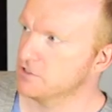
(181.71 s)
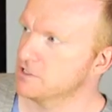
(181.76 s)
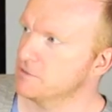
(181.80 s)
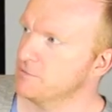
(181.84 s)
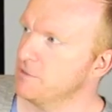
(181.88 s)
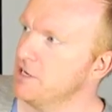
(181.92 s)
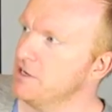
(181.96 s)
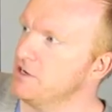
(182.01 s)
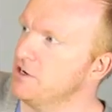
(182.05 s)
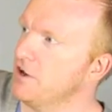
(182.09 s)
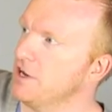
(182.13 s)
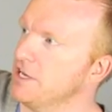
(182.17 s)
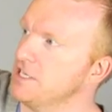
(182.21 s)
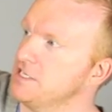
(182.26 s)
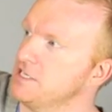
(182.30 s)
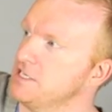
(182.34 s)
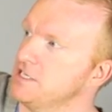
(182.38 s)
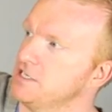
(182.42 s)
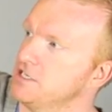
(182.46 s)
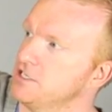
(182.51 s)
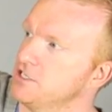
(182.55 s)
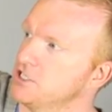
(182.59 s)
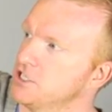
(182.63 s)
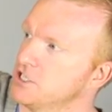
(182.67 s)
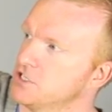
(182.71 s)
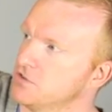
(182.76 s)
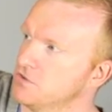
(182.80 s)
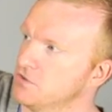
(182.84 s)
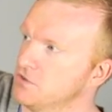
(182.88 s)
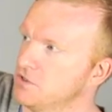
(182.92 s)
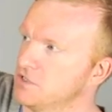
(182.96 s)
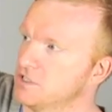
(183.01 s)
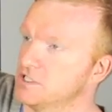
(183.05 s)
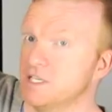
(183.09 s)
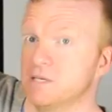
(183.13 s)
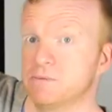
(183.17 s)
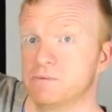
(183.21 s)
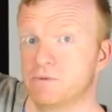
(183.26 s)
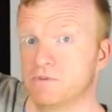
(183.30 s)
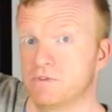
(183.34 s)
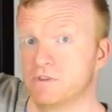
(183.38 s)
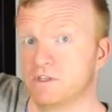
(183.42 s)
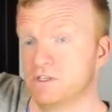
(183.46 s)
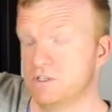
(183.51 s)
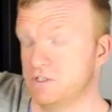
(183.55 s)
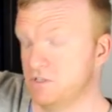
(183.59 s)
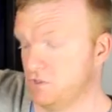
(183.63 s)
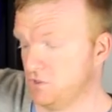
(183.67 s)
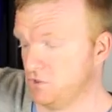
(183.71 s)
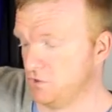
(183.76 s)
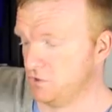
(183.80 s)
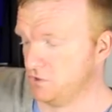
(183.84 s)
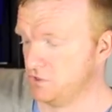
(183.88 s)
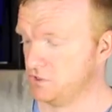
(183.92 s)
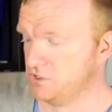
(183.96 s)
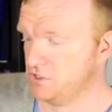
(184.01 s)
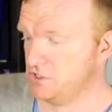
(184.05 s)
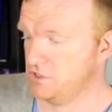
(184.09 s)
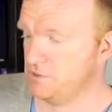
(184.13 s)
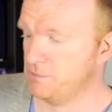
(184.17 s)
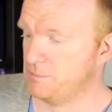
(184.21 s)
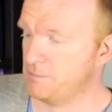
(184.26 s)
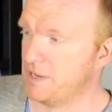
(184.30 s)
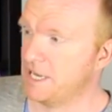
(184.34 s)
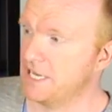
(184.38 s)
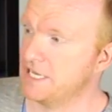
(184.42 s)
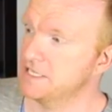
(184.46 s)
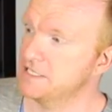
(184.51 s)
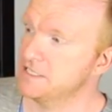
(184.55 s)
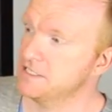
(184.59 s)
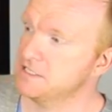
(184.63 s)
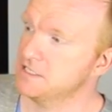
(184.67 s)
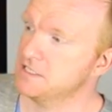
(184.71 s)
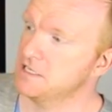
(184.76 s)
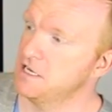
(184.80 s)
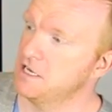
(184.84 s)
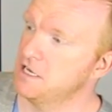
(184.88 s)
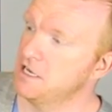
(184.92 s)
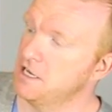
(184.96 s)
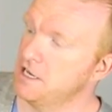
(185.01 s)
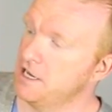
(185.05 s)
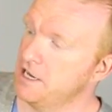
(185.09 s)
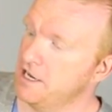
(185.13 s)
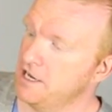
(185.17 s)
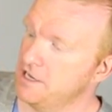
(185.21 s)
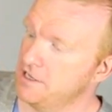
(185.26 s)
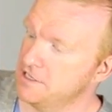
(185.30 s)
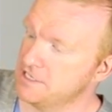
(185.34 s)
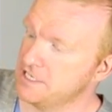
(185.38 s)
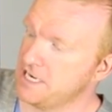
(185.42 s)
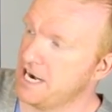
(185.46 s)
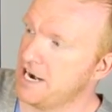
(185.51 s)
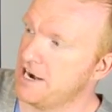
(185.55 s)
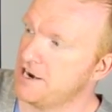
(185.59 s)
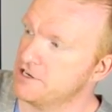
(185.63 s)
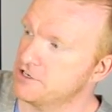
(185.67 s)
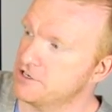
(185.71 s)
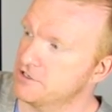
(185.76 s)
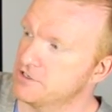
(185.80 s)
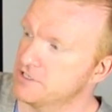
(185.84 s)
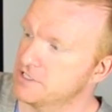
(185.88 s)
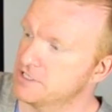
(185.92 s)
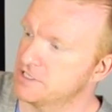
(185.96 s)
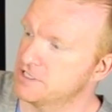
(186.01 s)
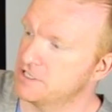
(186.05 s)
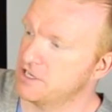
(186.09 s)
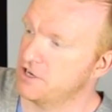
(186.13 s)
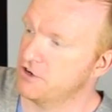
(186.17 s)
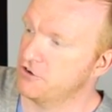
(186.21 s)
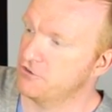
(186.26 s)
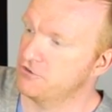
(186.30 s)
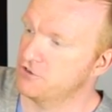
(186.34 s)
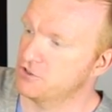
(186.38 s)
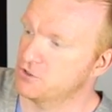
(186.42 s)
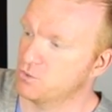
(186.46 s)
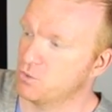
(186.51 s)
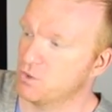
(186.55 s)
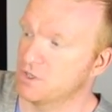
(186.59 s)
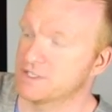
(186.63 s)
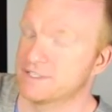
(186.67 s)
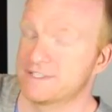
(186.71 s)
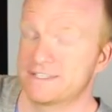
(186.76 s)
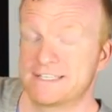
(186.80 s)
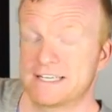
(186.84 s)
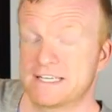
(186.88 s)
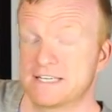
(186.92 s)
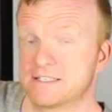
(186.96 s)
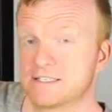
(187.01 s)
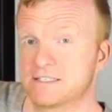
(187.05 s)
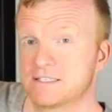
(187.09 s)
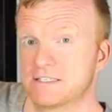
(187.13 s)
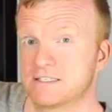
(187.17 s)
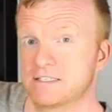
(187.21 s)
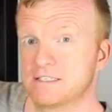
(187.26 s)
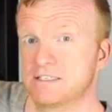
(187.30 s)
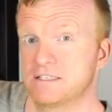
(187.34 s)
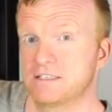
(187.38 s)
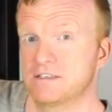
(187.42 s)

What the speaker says: It's about 19 inches from the tip of this sword to the base. This character itself is 1/6